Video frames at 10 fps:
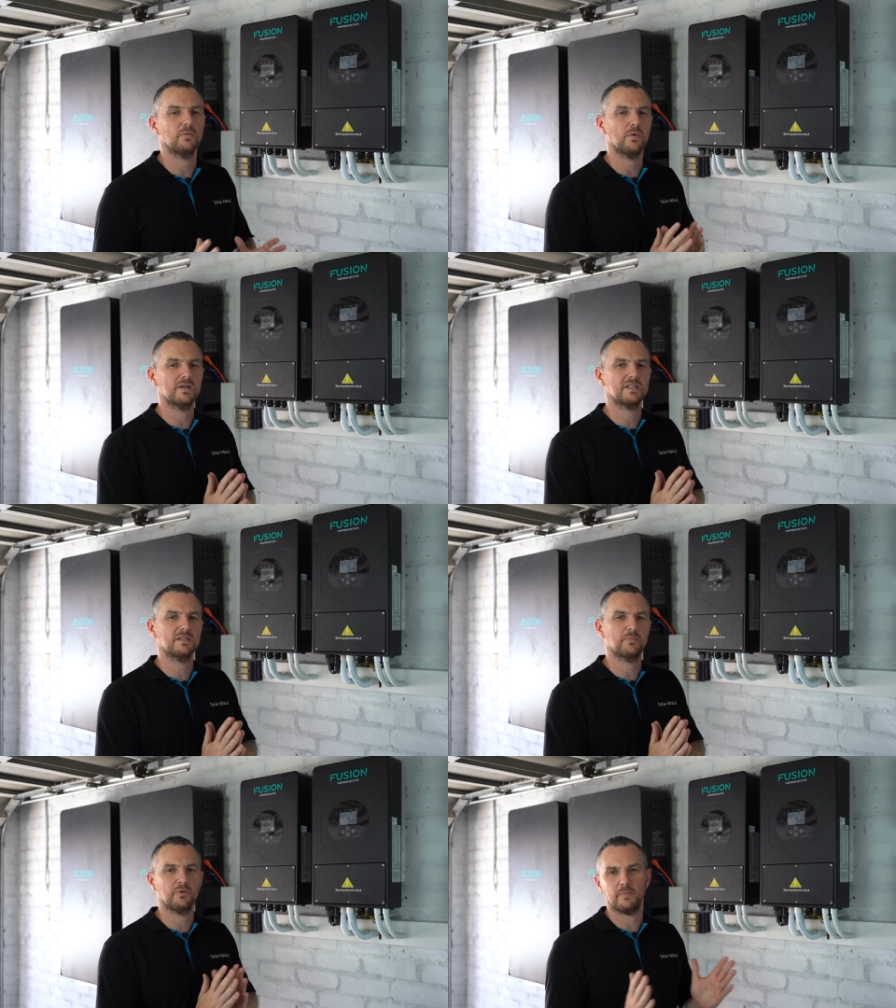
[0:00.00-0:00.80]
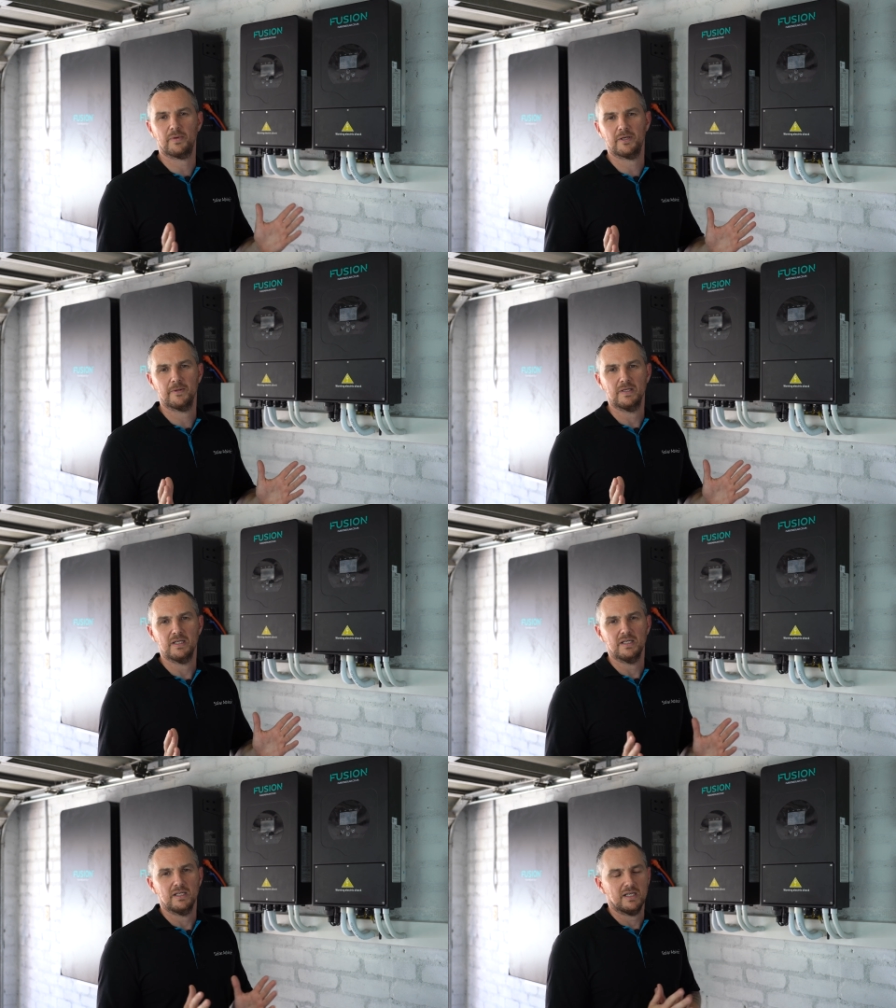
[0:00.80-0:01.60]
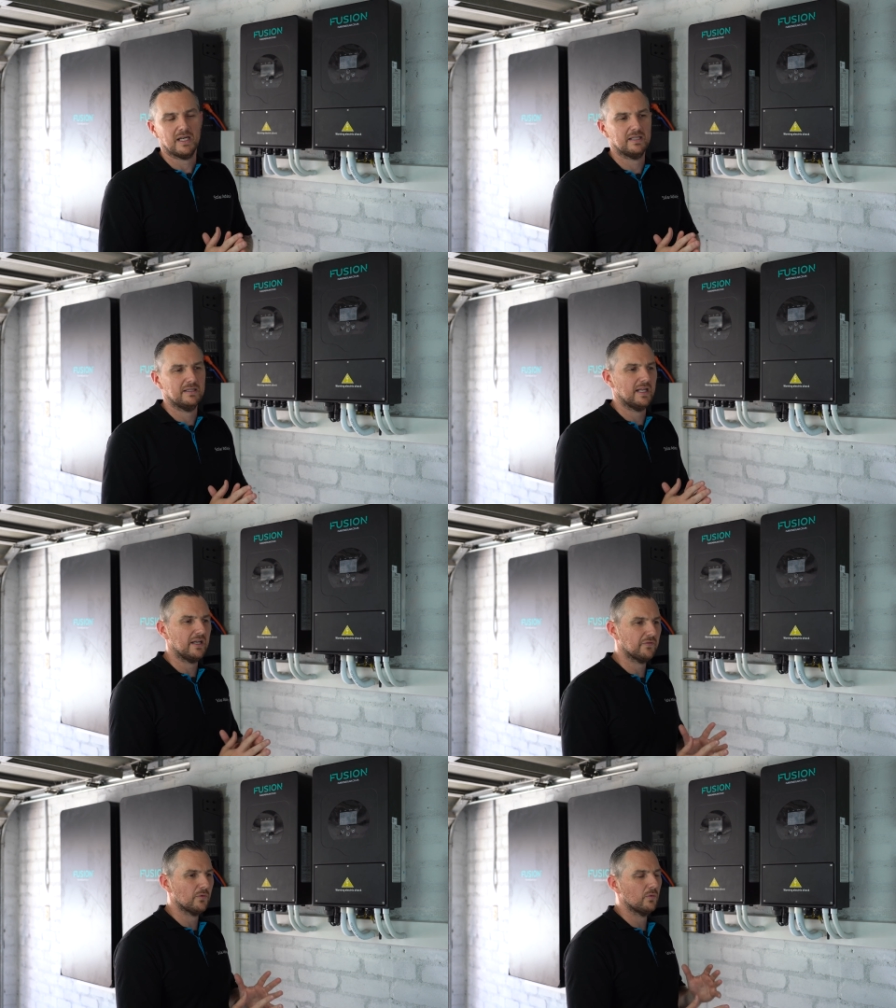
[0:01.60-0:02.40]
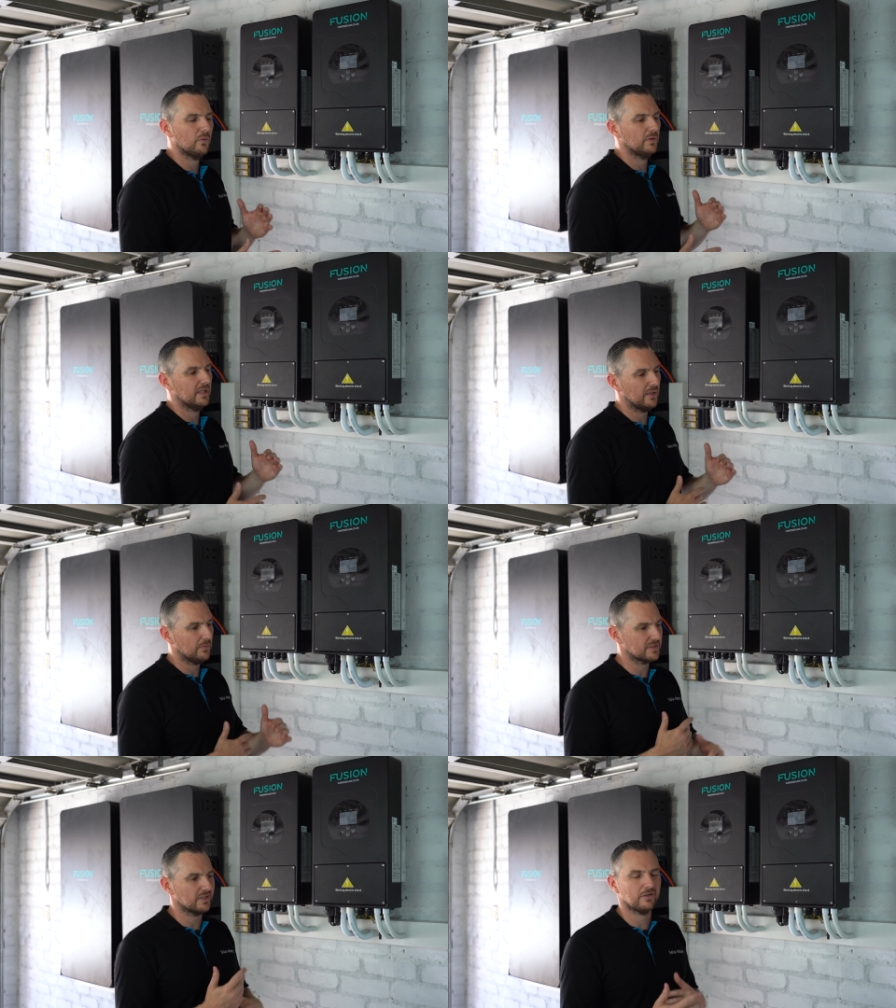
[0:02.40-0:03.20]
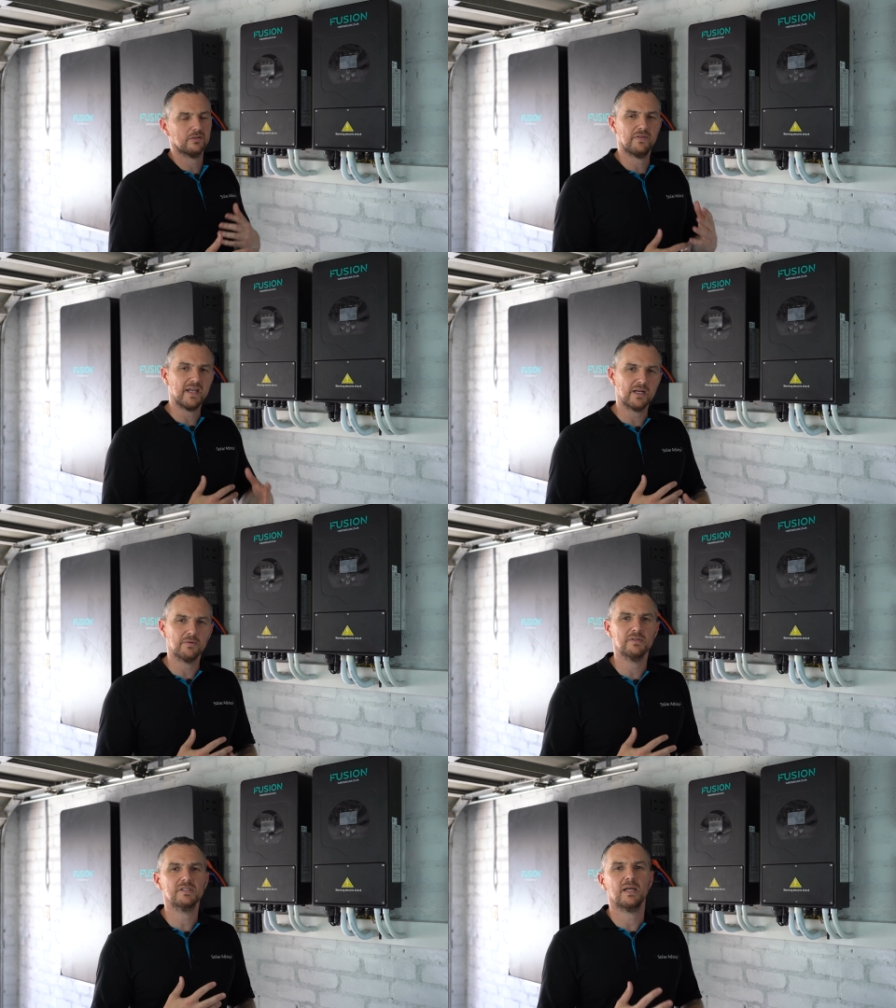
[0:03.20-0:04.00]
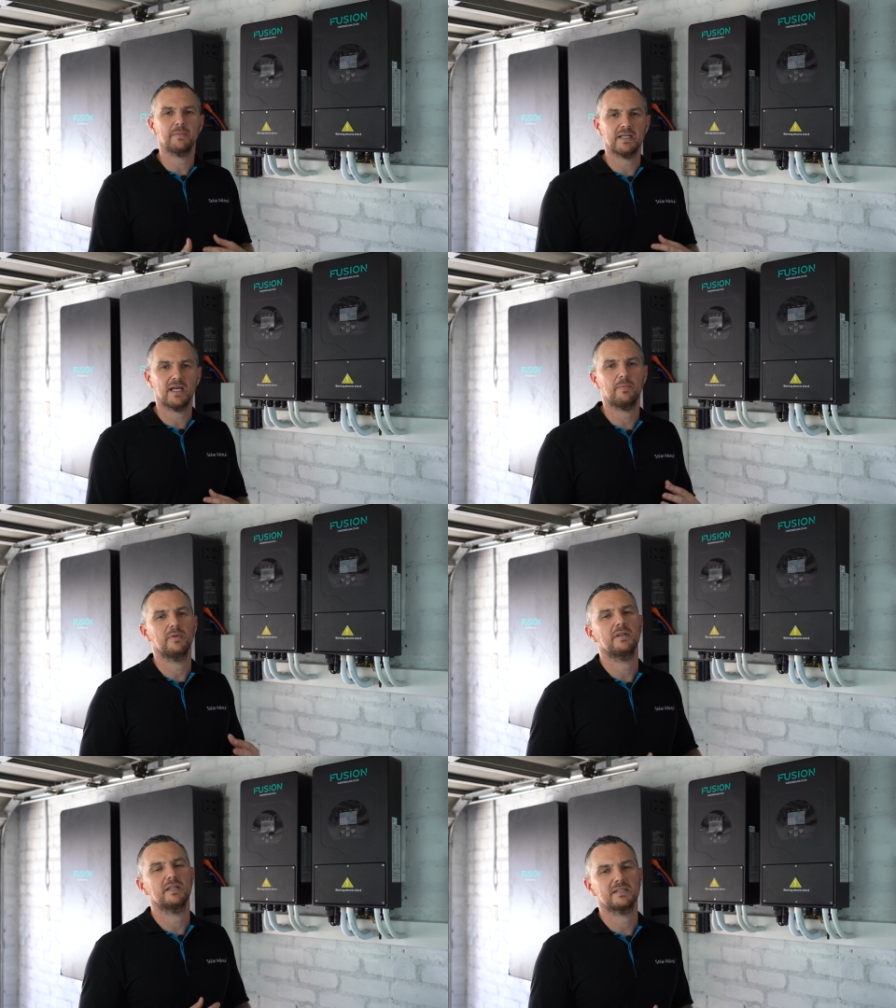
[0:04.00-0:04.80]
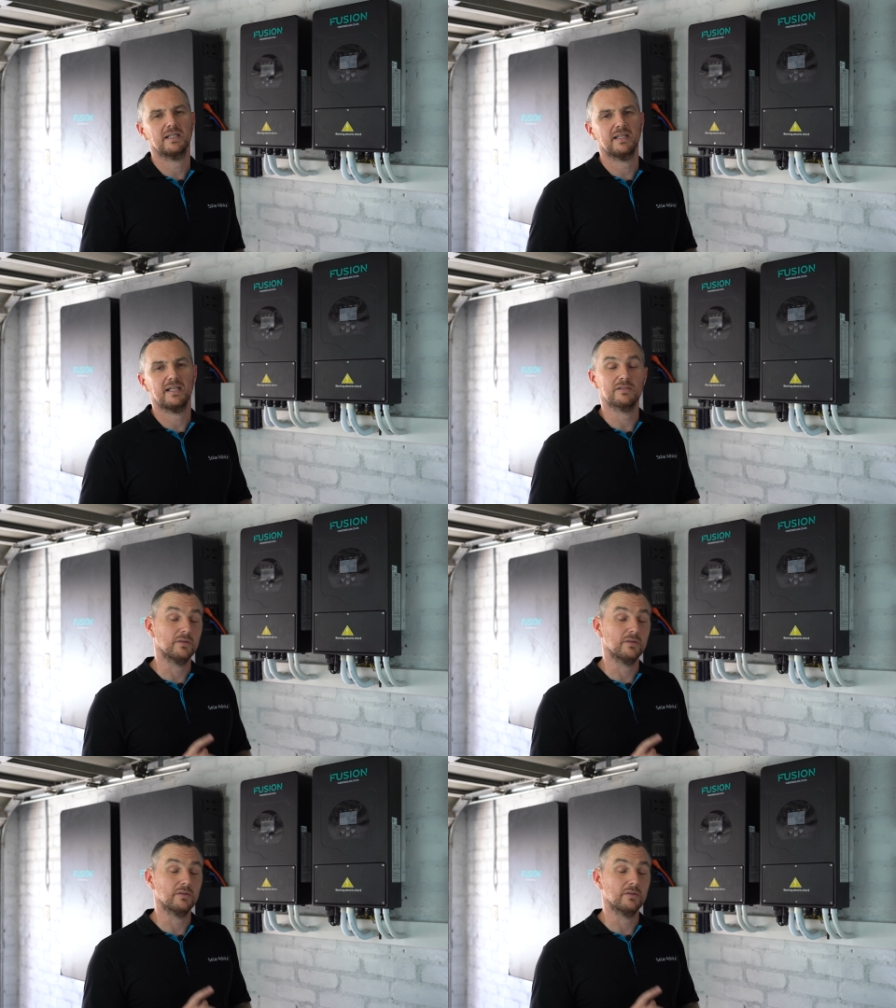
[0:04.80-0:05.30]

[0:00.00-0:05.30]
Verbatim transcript: wasn't proper. And therefore, there was a lot of errors coming up and things like that.